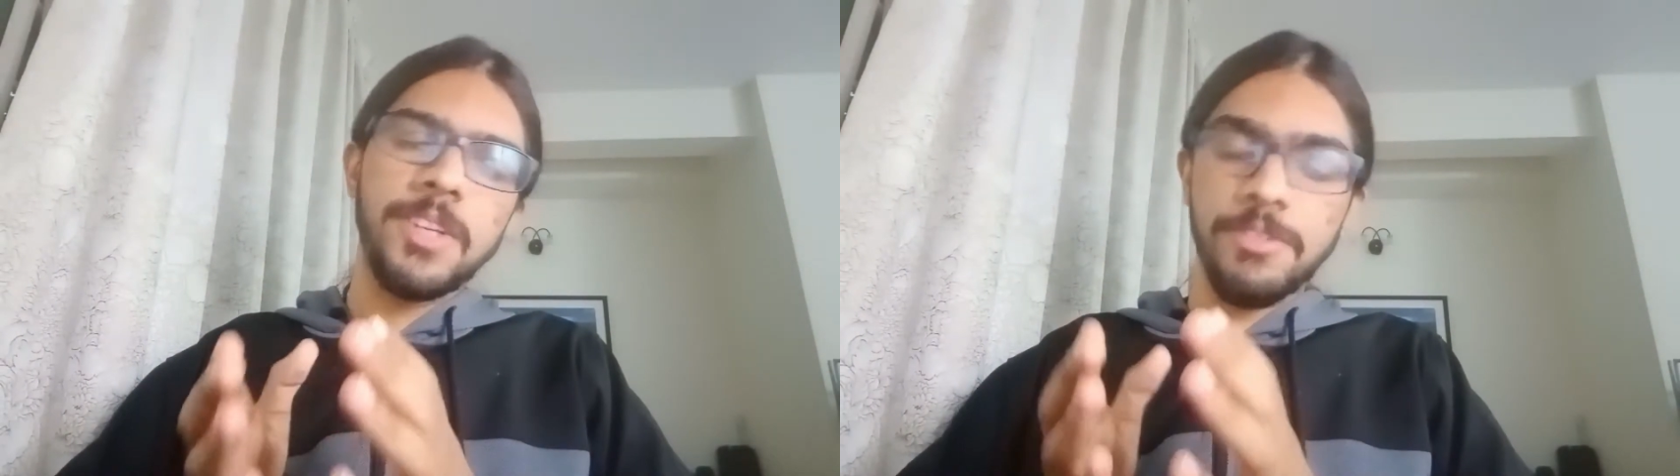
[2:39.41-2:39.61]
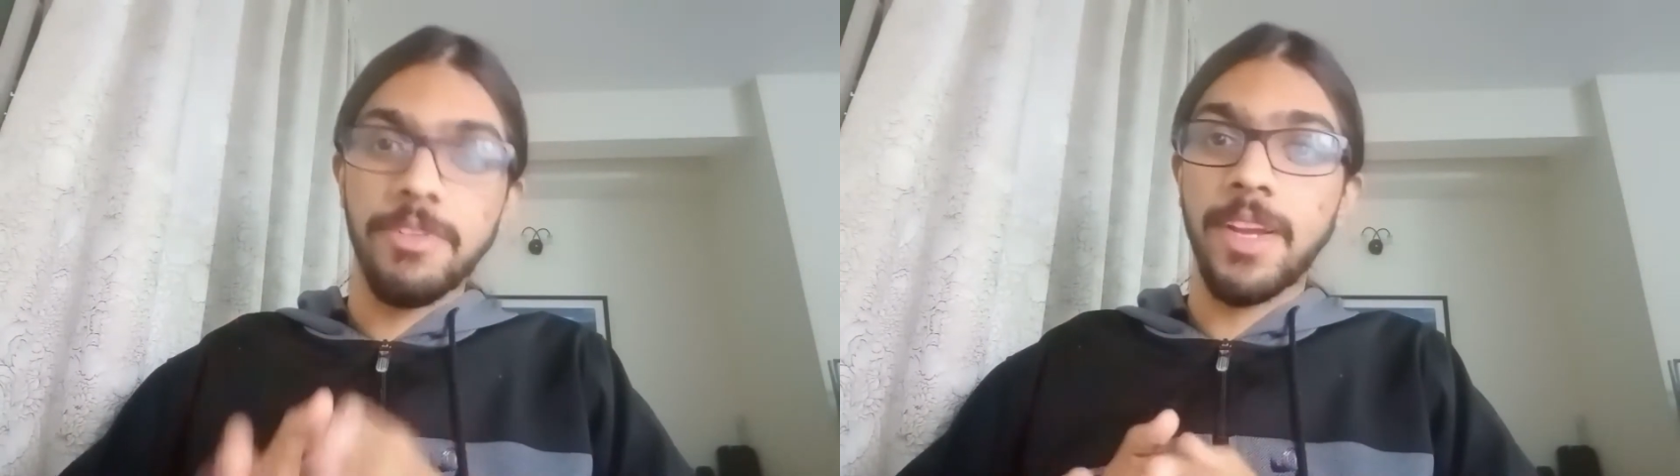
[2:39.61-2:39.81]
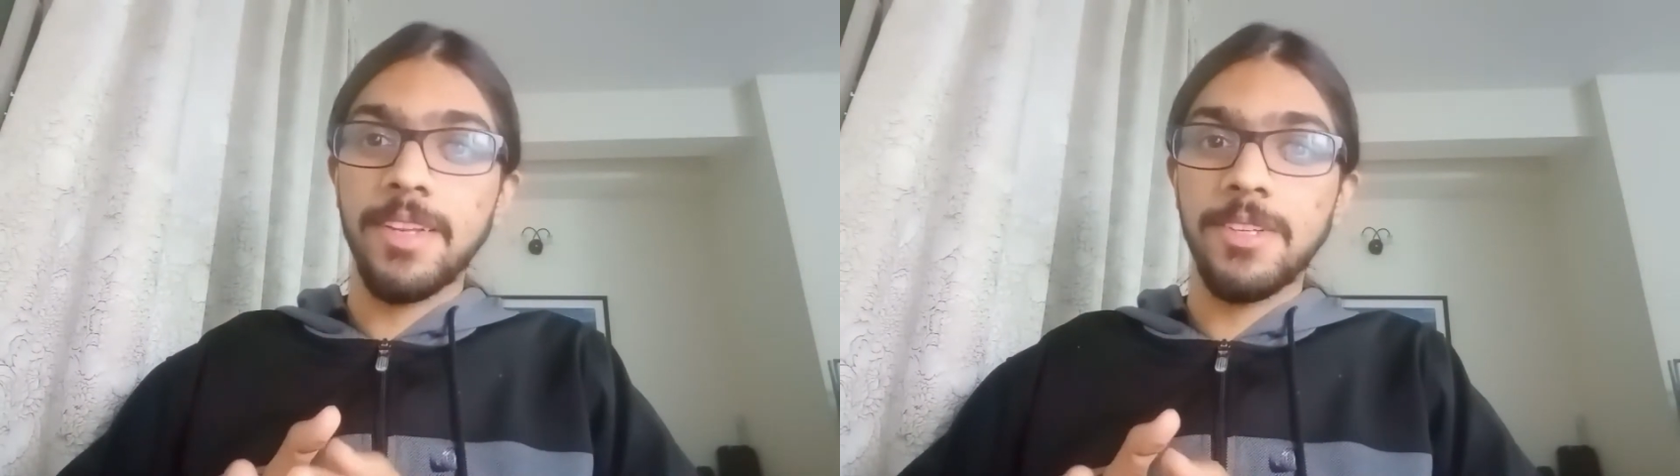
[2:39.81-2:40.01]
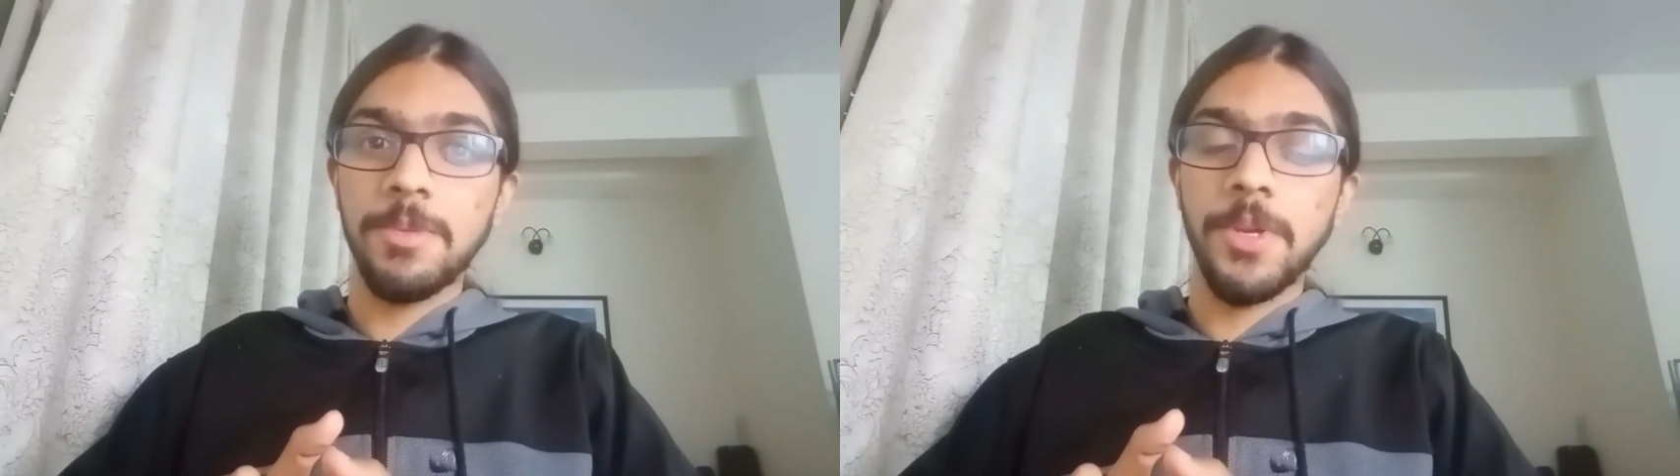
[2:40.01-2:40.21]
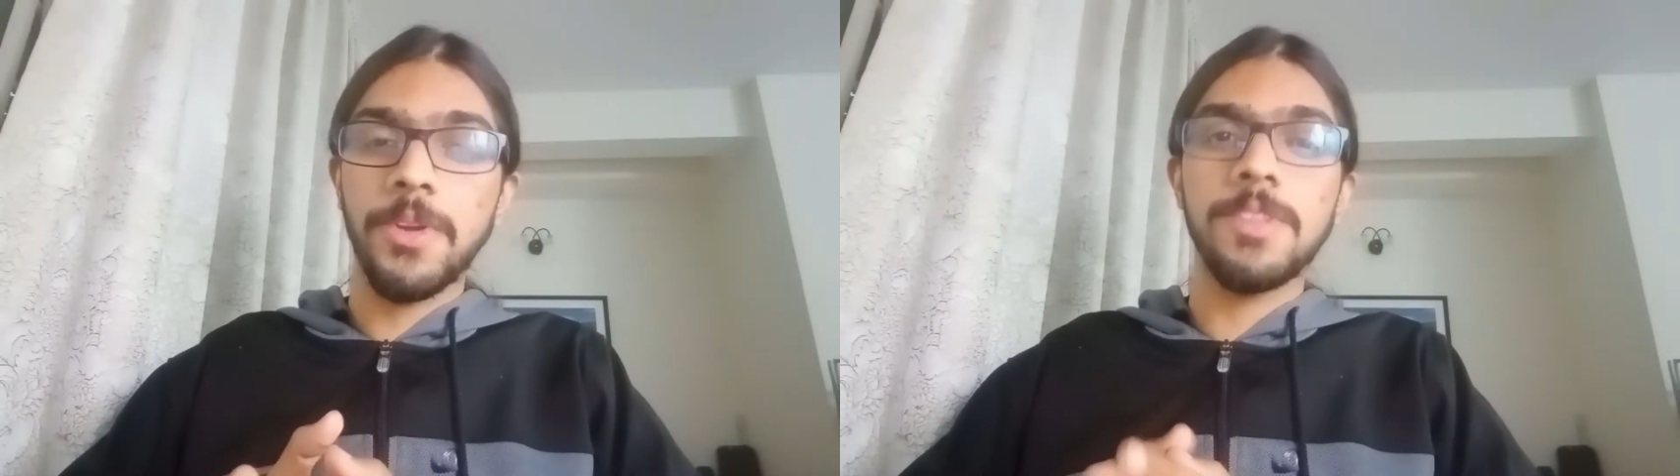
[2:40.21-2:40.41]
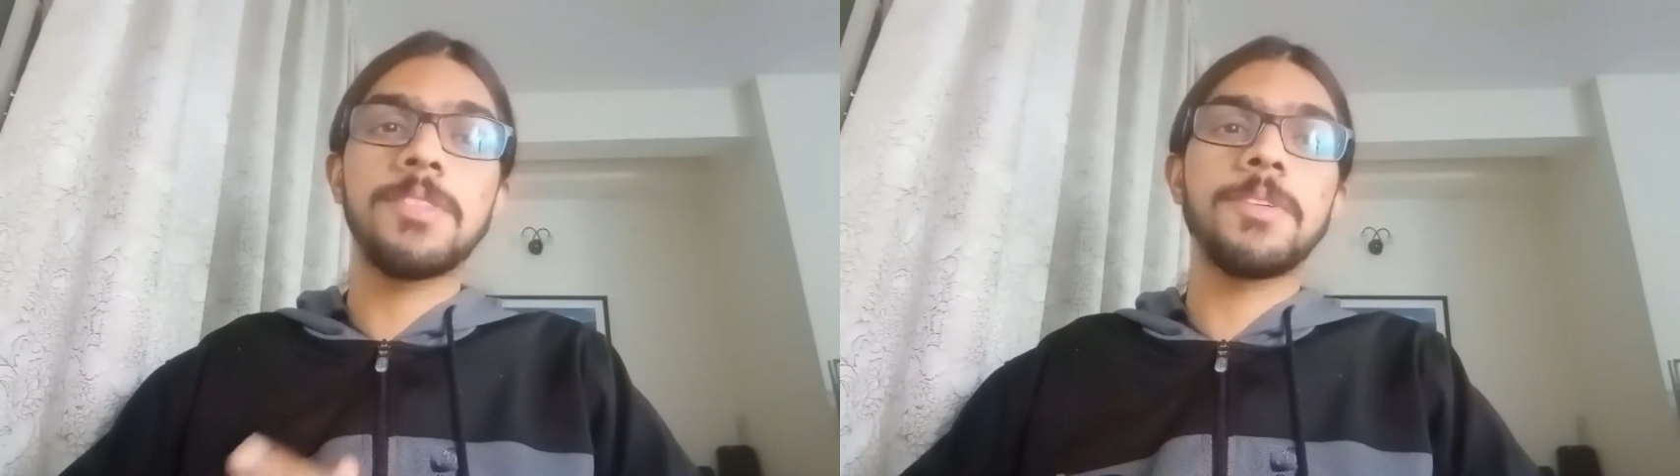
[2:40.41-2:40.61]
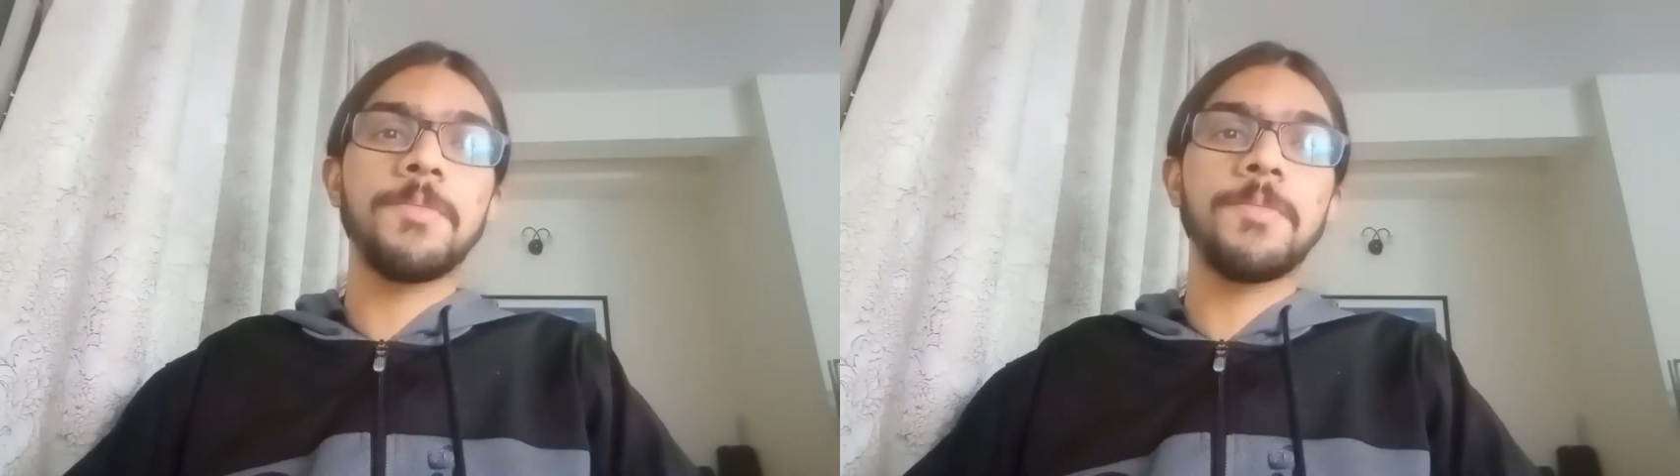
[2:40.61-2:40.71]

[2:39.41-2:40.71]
to define, to be honest,